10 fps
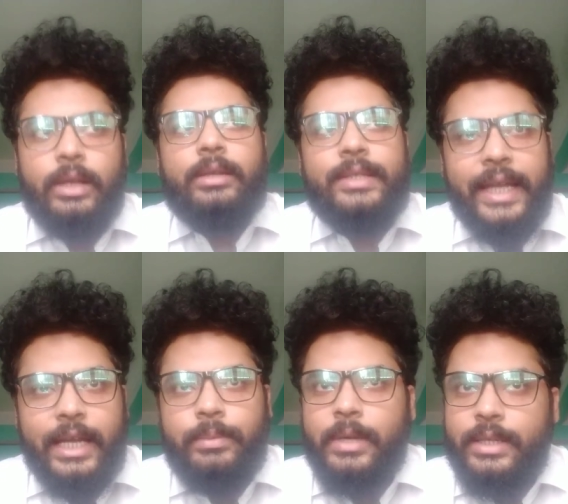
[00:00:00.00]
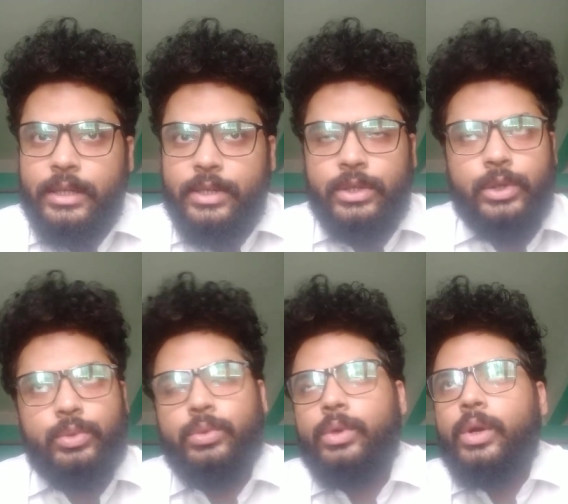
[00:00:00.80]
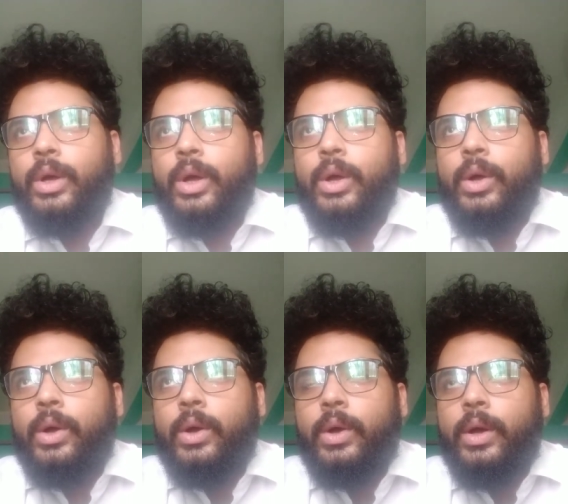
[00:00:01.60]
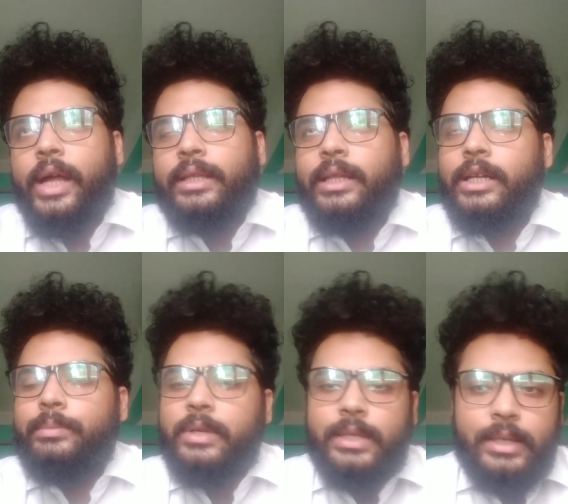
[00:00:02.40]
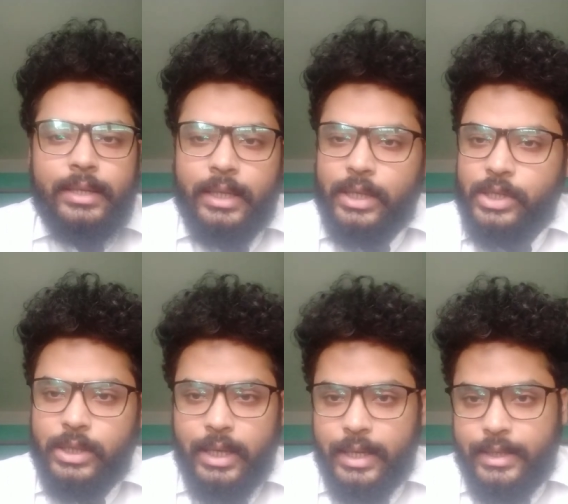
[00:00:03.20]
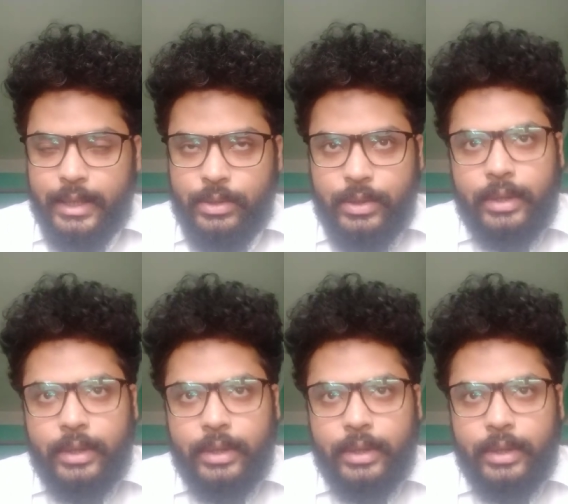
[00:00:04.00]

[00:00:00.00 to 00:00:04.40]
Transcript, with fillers: Second person is you. And third person is he, she, etc.